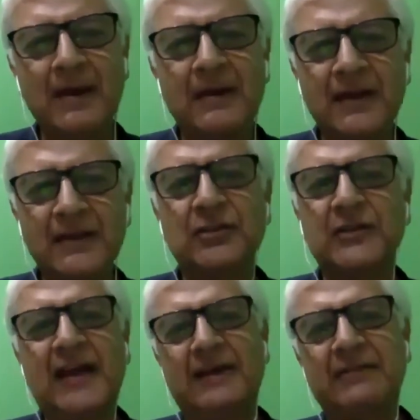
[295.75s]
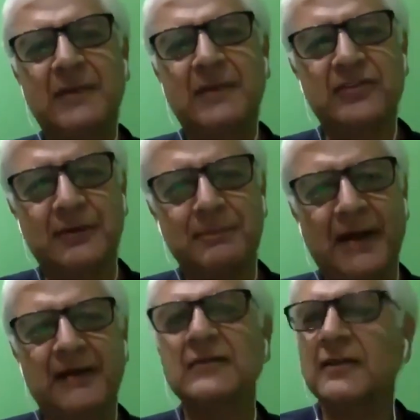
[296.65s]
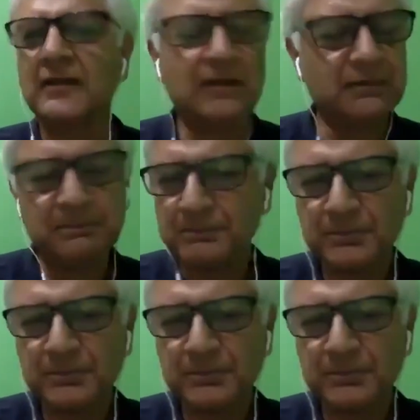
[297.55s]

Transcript: is going to have a major impact. You